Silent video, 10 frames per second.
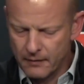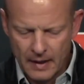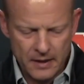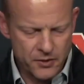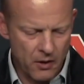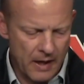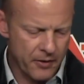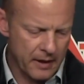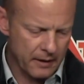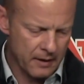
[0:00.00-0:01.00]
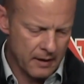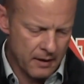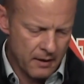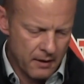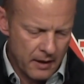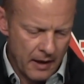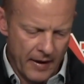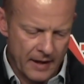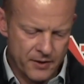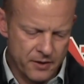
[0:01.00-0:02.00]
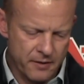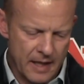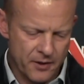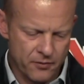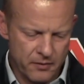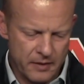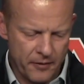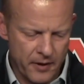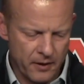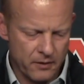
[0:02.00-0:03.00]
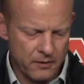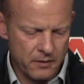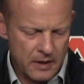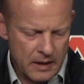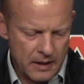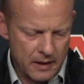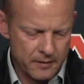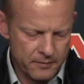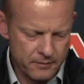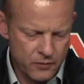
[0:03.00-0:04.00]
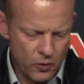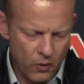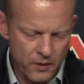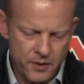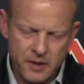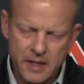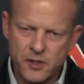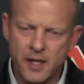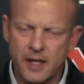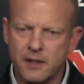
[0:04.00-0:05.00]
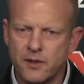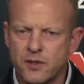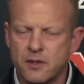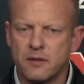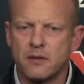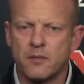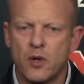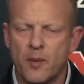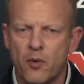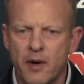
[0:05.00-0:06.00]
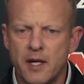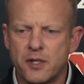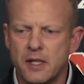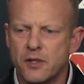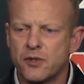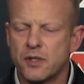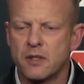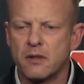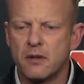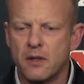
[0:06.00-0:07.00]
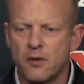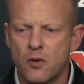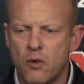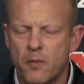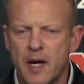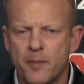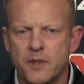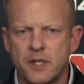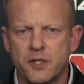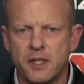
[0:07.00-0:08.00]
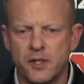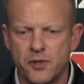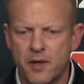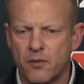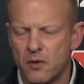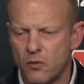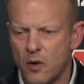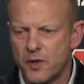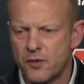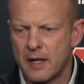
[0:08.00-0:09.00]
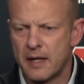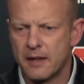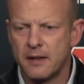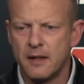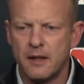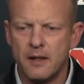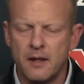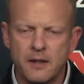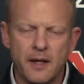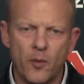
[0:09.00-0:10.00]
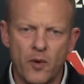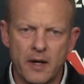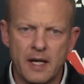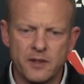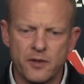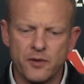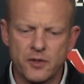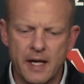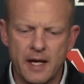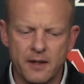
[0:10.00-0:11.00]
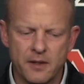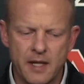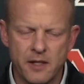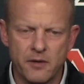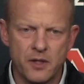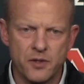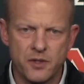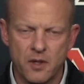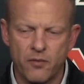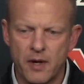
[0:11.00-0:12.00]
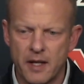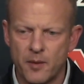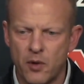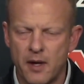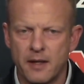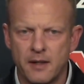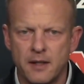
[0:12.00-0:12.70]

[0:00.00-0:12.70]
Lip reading: And so I think, and that's nothing towards TJ's preparation. It's just, you know, the quarterback position in general, and what we try to help our guys understand is how you get yourself ready to play.